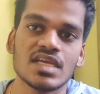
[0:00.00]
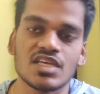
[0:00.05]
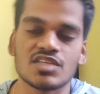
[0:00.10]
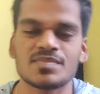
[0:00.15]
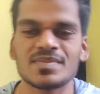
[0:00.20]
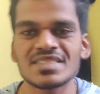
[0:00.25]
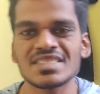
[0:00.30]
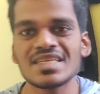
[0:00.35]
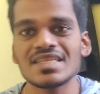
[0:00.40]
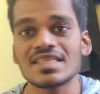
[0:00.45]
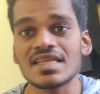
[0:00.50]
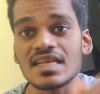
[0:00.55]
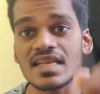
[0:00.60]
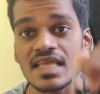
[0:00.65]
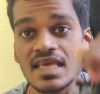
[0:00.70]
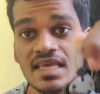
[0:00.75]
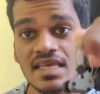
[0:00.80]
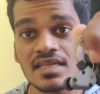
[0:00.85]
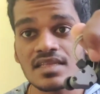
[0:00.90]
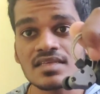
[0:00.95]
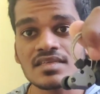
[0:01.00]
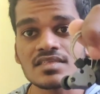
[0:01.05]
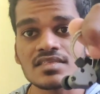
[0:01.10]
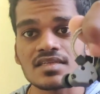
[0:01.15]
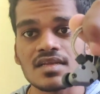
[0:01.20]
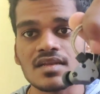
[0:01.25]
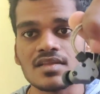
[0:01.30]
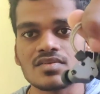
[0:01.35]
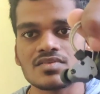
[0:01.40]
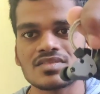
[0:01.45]
Especially the layering
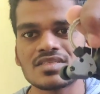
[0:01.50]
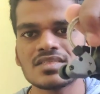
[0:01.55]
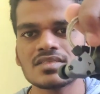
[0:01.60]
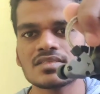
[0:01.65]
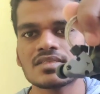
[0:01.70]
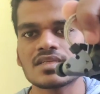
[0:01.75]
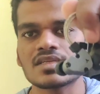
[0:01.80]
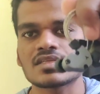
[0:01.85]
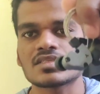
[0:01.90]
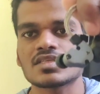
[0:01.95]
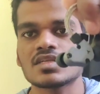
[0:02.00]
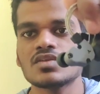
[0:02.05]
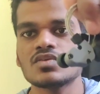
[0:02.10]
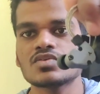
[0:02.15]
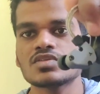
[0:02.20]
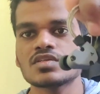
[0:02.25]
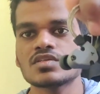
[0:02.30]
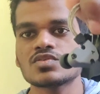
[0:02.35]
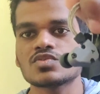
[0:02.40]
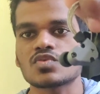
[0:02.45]
is really good. Since the resolution